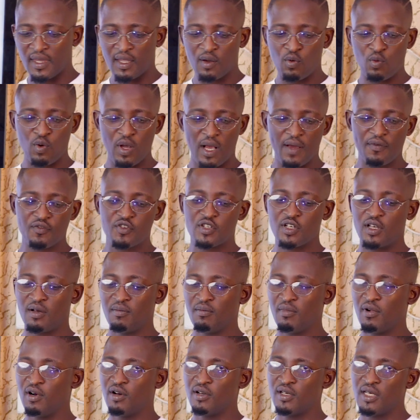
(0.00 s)
We have
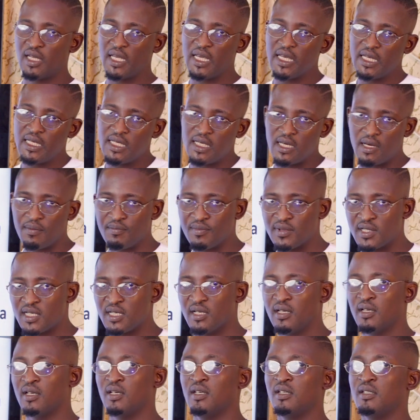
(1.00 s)
some on
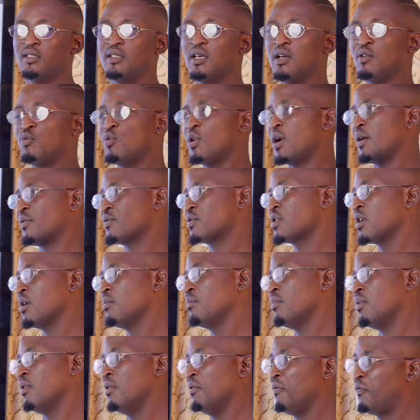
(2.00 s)
idioms, then we have
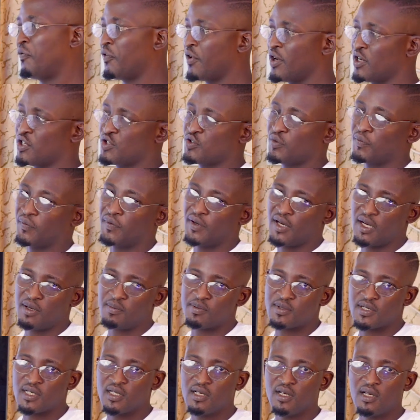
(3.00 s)
some on phrasal
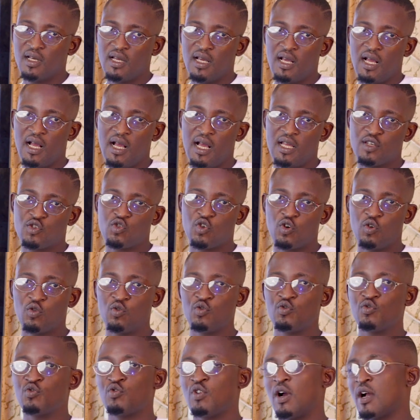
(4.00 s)
verbs.
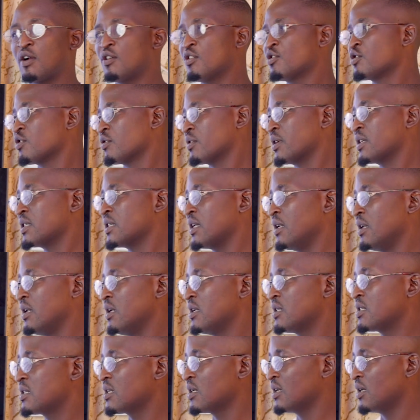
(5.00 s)
So you are going to reason
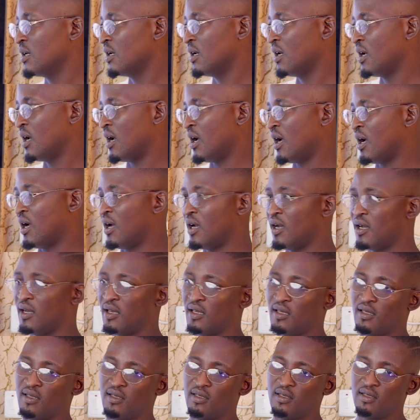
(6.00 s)
it
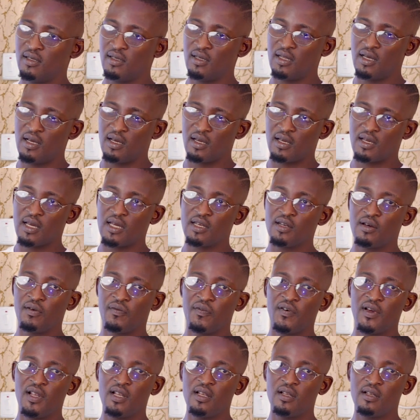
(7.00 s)
in a kind of
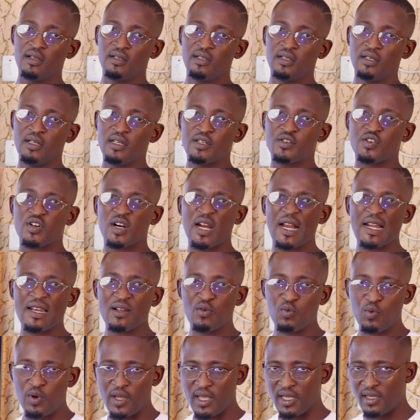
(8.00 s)
a literary
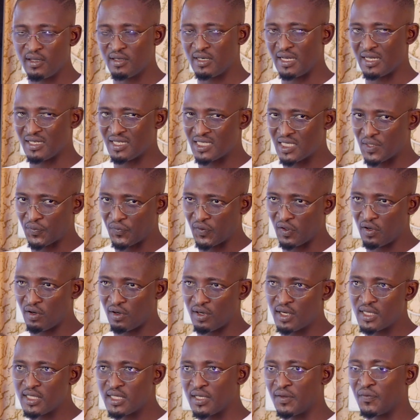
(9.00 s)
way, that is
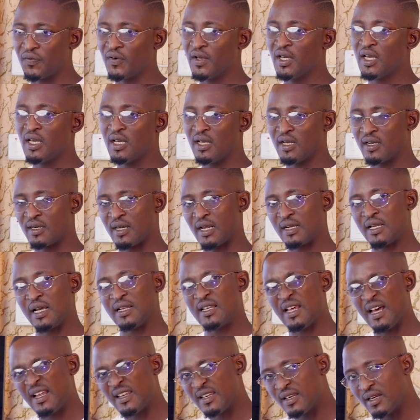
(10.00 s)
figurative, rather
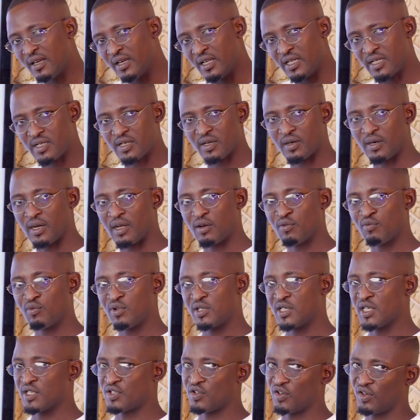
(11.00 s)
than literal,
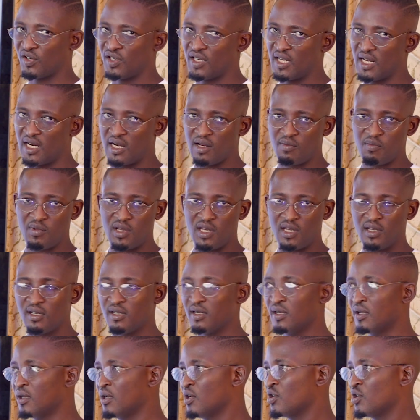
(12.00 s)
which is ordinary meaning.